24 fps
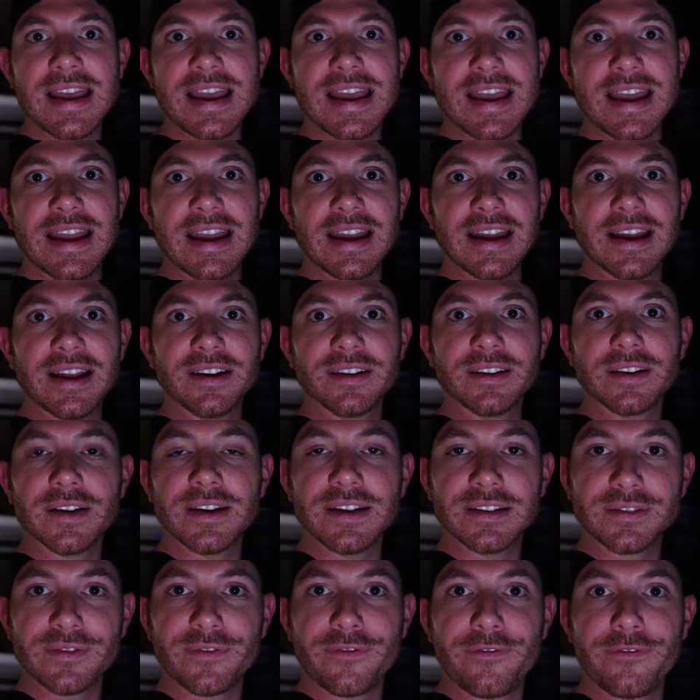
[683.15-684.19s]
And
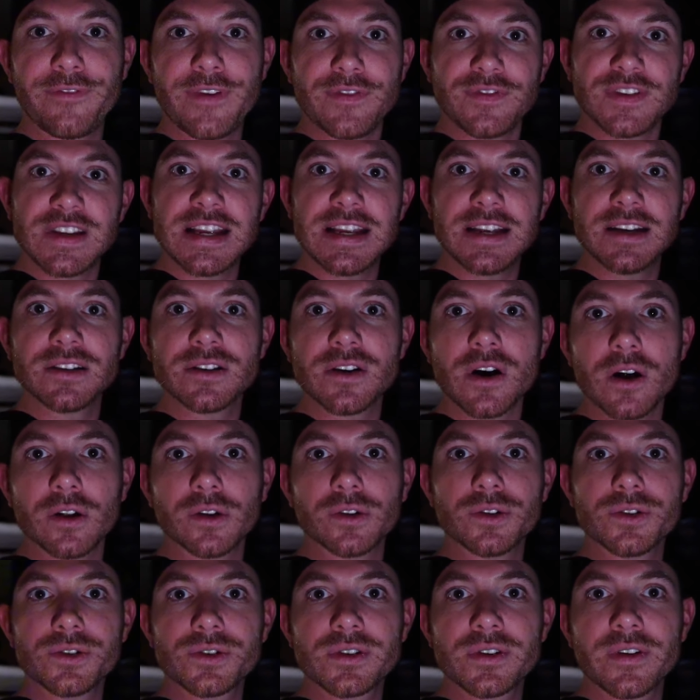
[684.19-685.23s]
it's
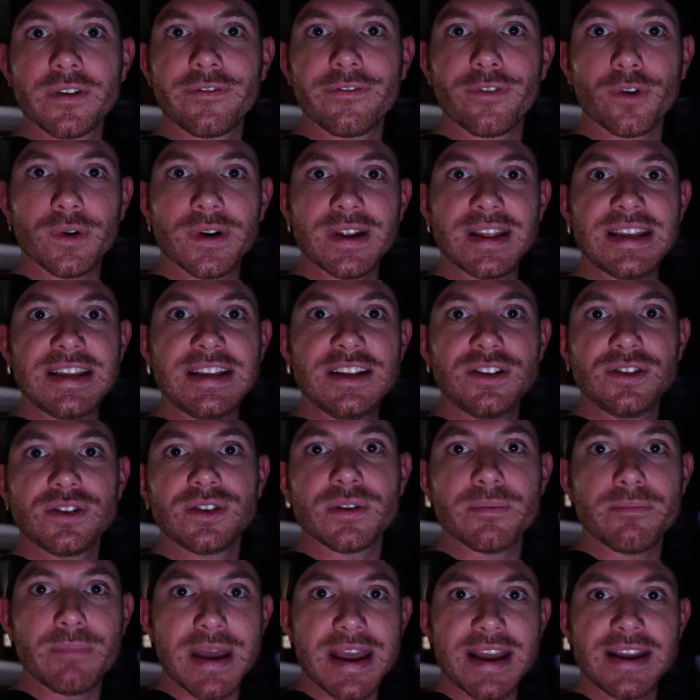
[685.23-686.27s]
$15 for
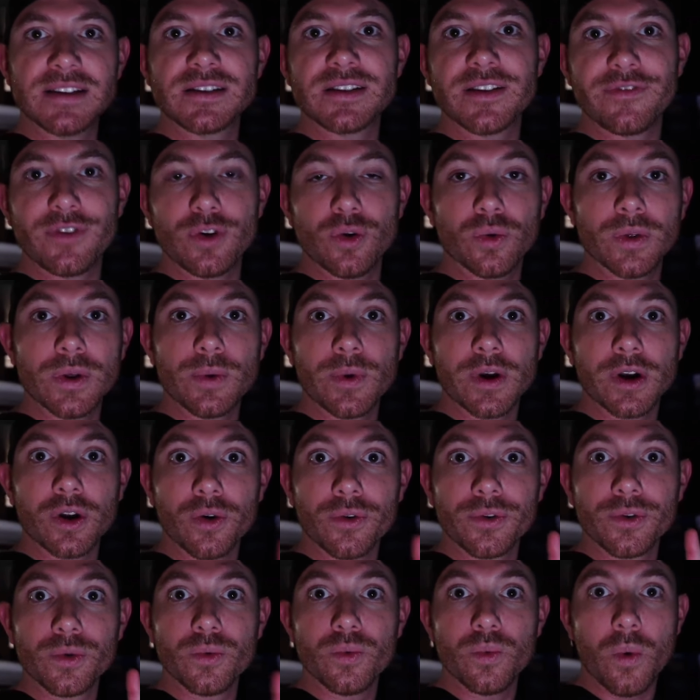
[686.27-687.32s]
each maze if you only want to
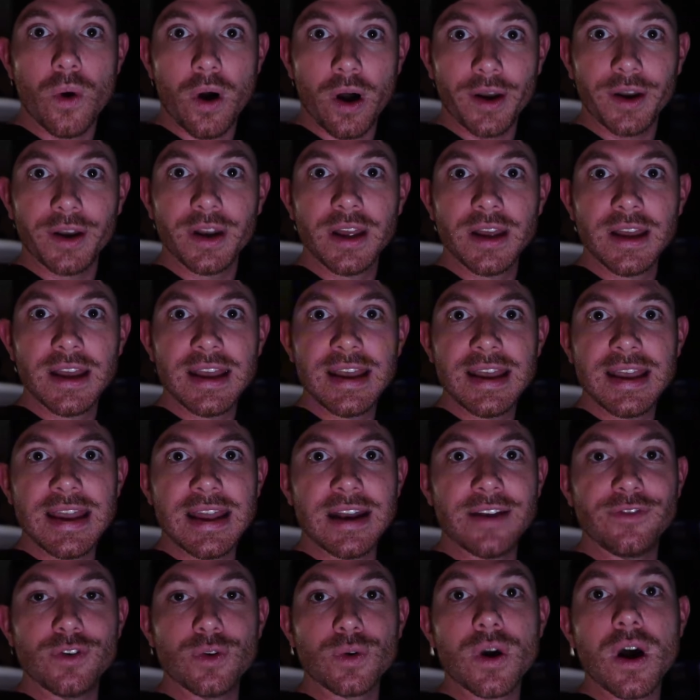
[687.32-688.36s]
go through one.
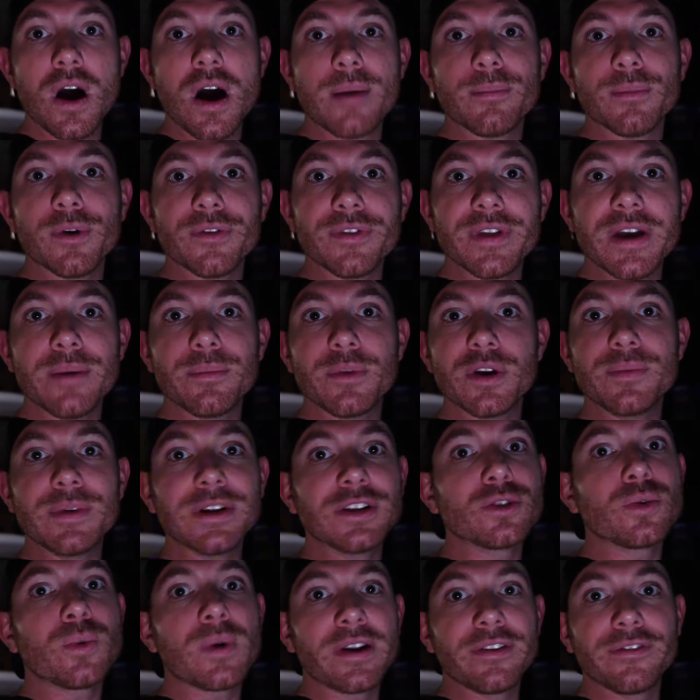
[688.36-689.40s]
And if you combo them, it'll
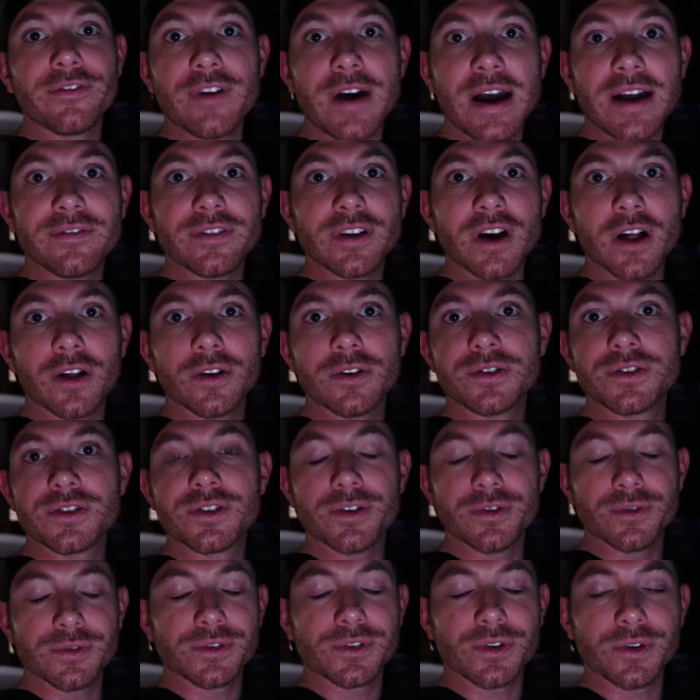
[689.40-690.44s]
be
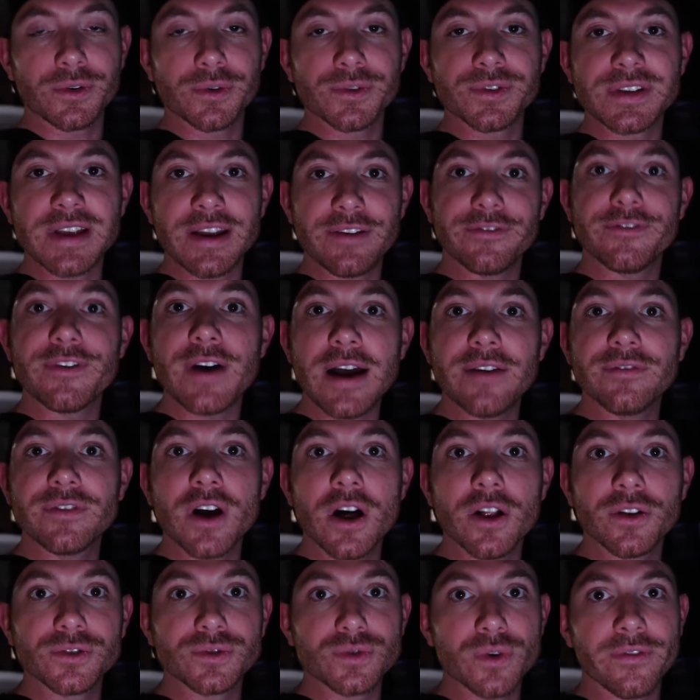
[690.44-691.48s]
$25, so you'll save
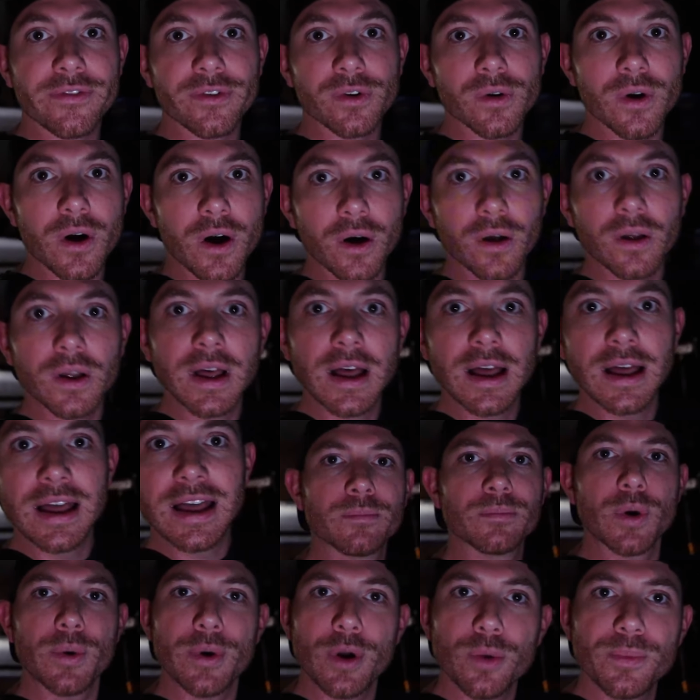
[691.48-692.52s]
$5 overall.
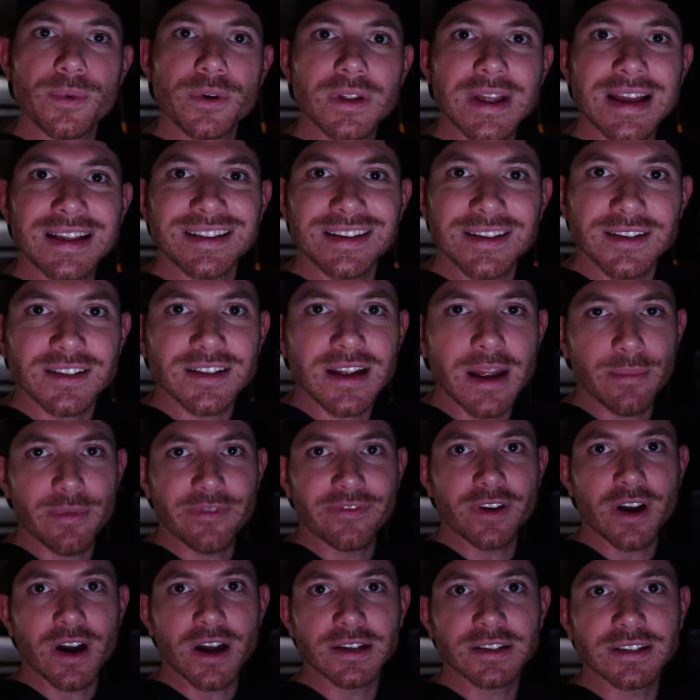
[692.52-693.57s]
But we hope you like this type
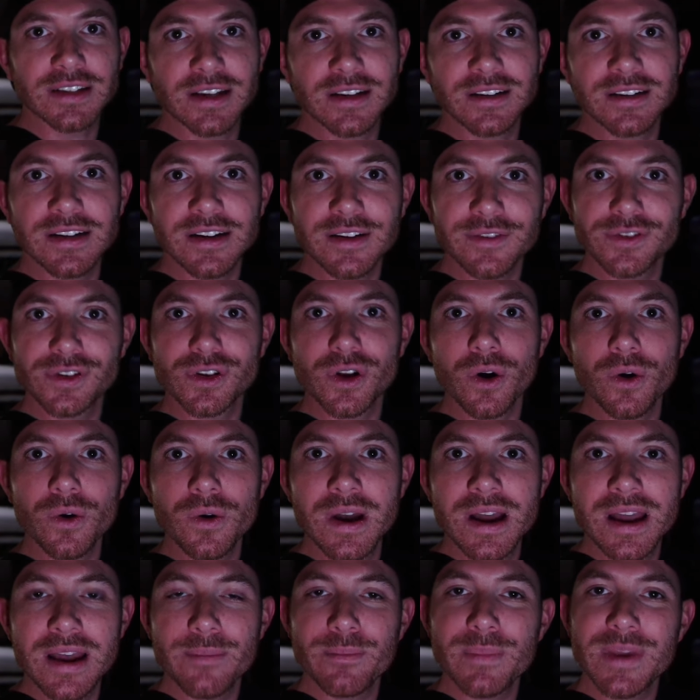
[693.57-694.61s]
of content, and if
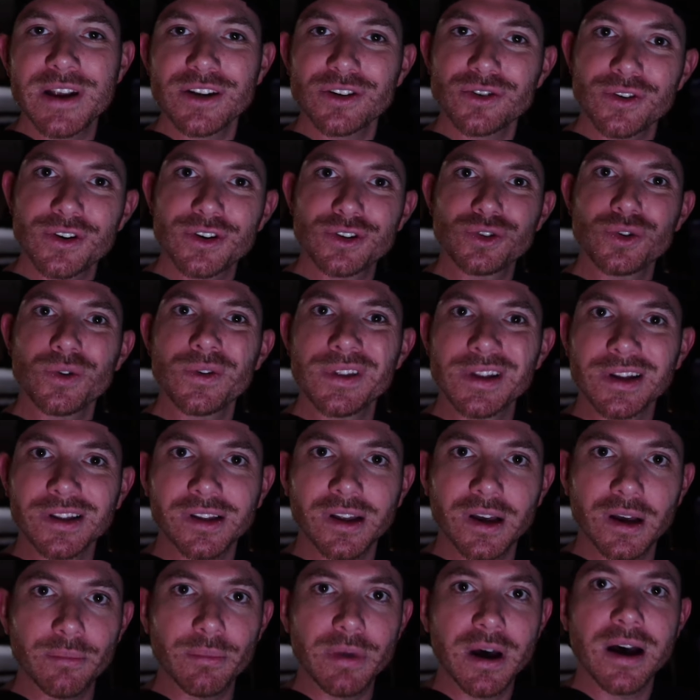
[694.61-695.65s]
so, make sure to join the
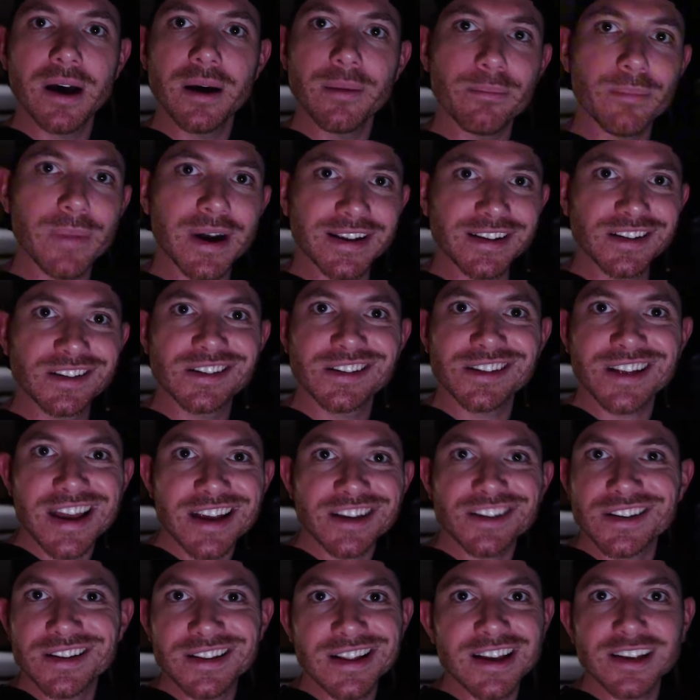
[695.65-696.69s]
club by
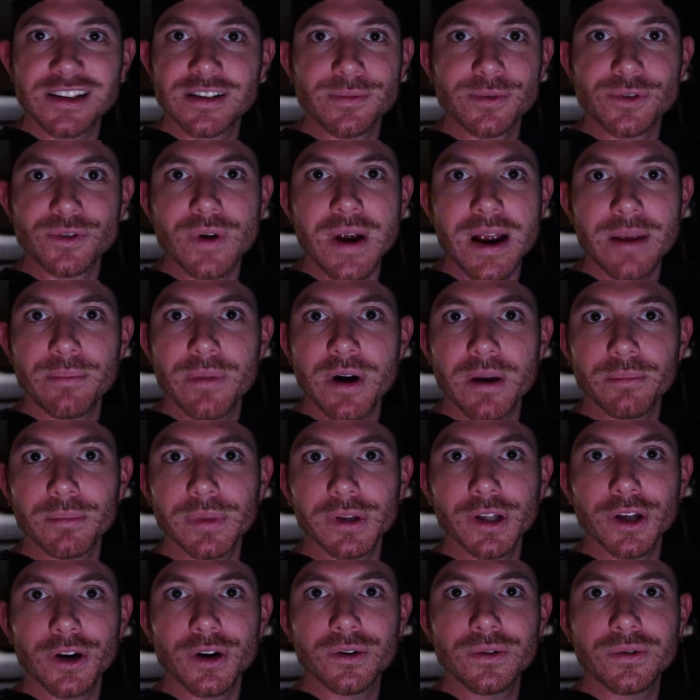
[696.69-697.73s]
slashing that subscribe button
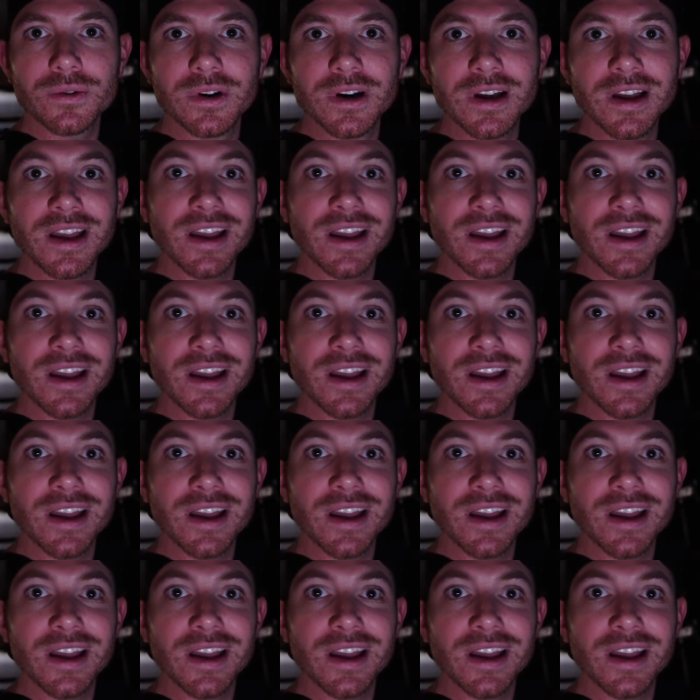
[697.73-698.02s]
below.